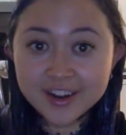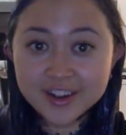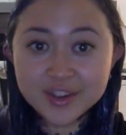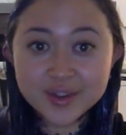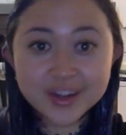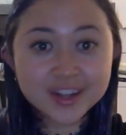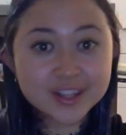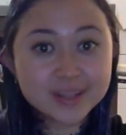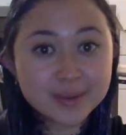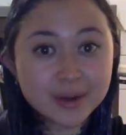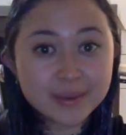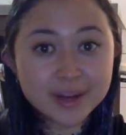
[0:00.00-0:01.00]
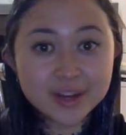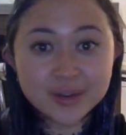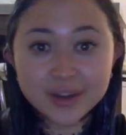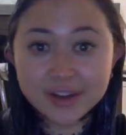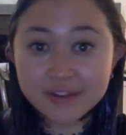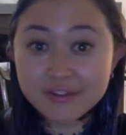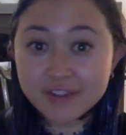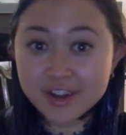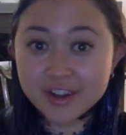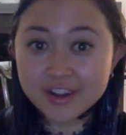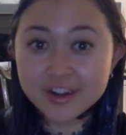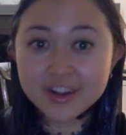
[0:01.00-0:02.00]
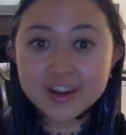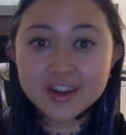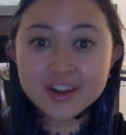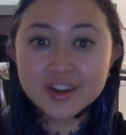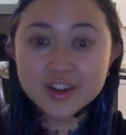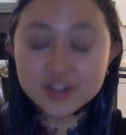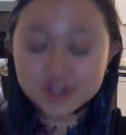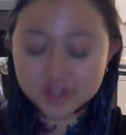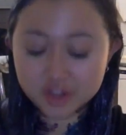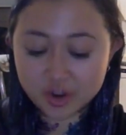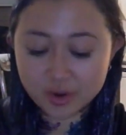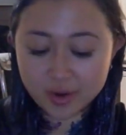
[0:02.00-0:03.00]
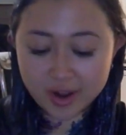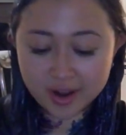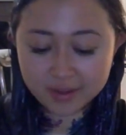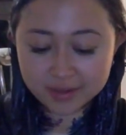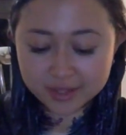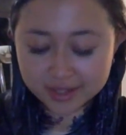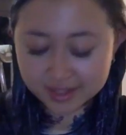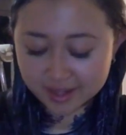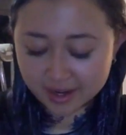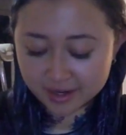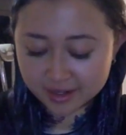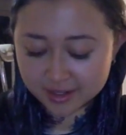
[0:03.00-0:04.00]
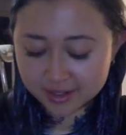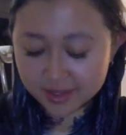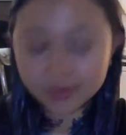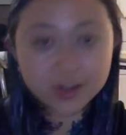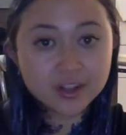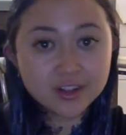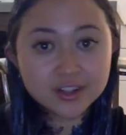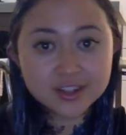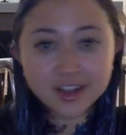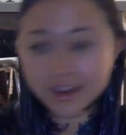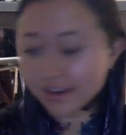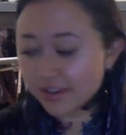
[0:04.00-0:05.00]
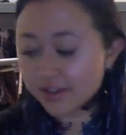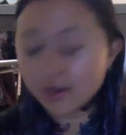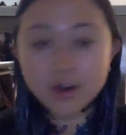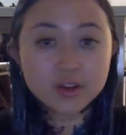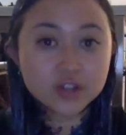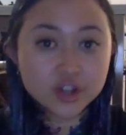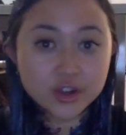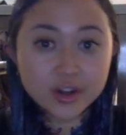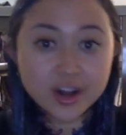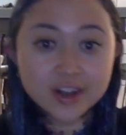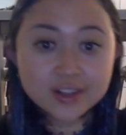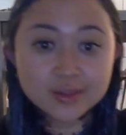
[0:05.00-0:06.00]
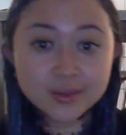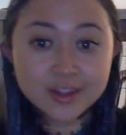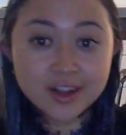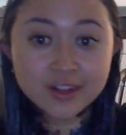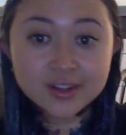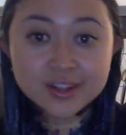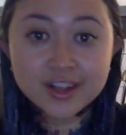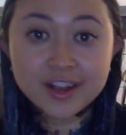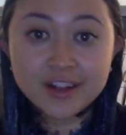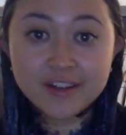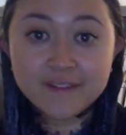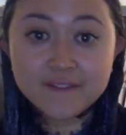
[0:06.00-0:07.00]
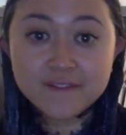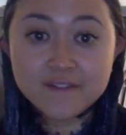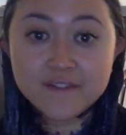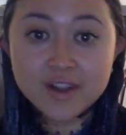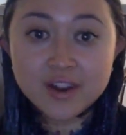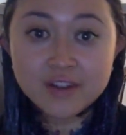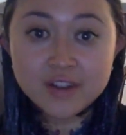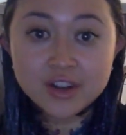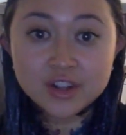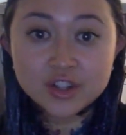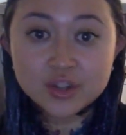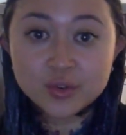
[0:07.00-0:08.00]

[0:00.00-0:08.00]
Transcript: You can experiment, you can have fun. So I'm just excited to see what it looks like. So I'll show you guys what that looks like very, very soon.